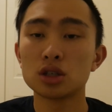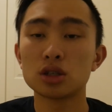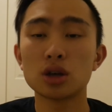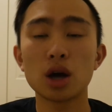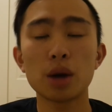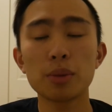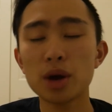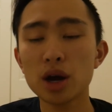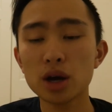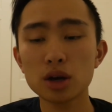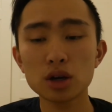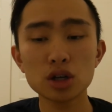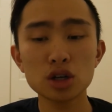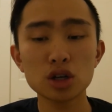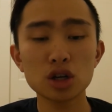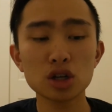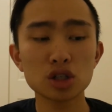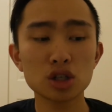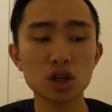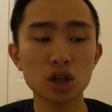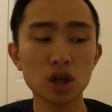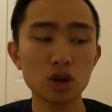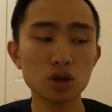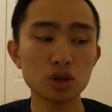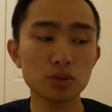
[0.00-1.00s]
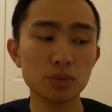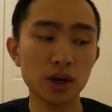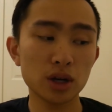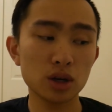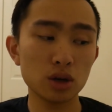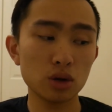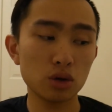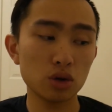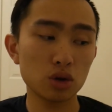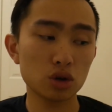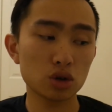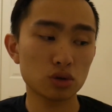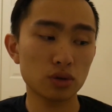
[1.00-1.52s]
So I'm not gonna disclose my
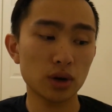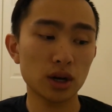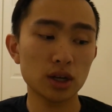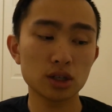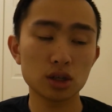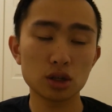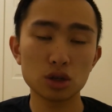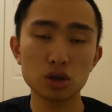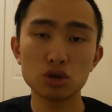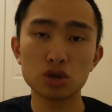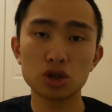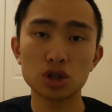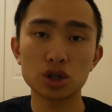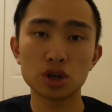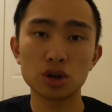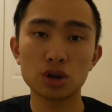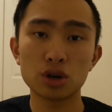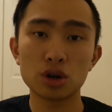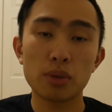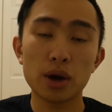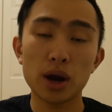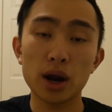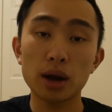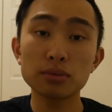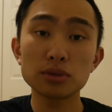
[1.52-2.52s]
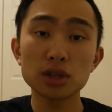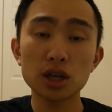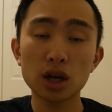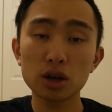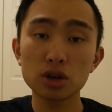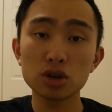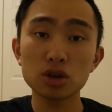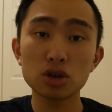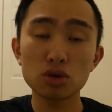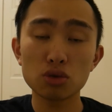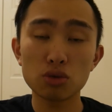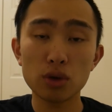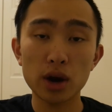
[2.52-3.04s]
New Year's resolution, but I'm
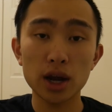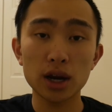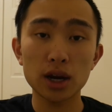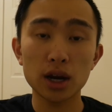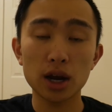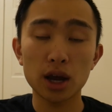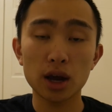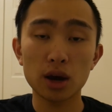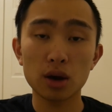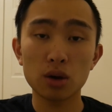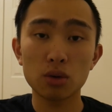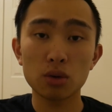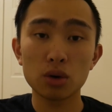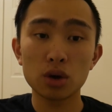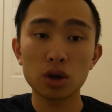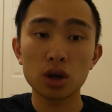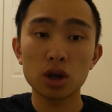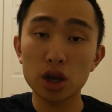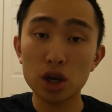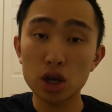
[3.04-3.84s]
telling you right now,